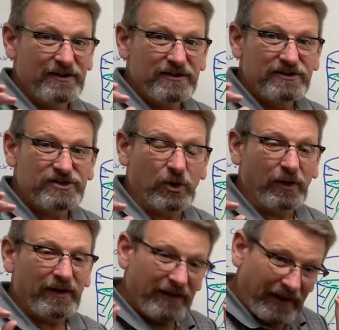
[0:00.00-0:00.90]
So
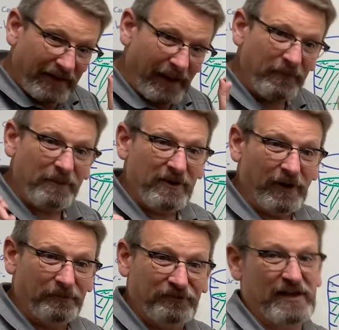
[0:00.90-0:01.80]
I'm going to be
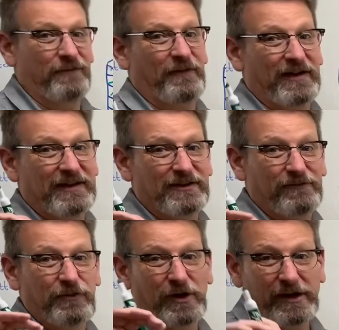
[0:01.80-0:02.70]
upset if I
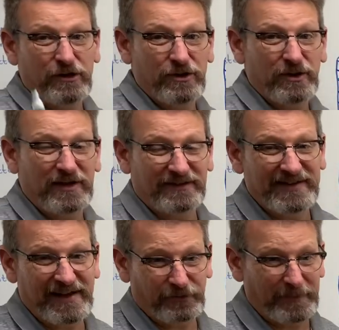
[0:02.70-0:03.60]
if you, I hear you get a
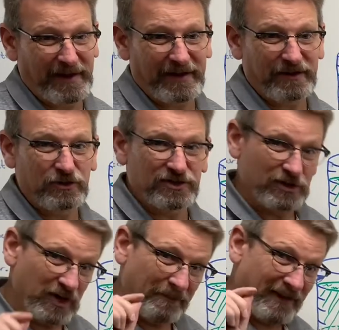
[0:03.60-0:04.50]
test back and you you
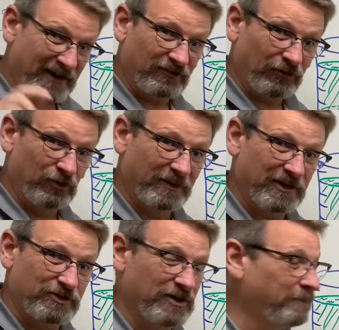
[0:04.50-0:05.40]
got minus two because
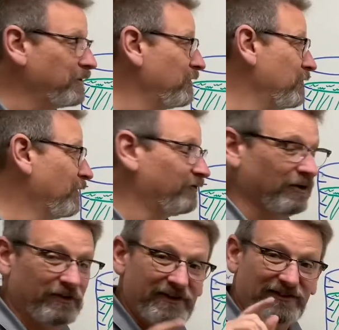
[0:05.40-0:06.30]
you didn't put your units on
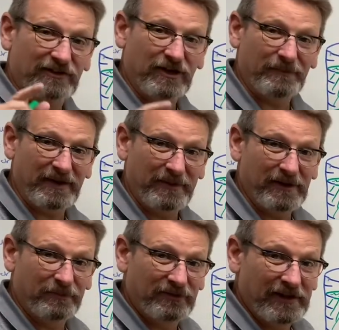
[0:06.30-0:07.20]
there. That's going to make me
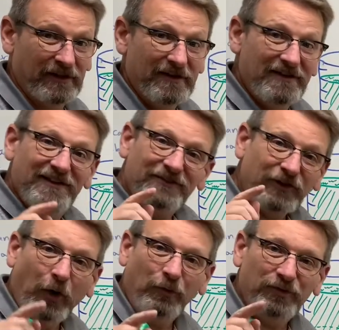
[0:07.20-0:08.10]
upset.
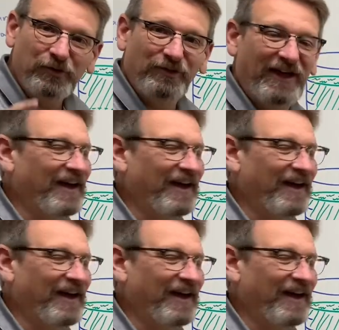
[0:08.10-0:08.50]
Don't do that,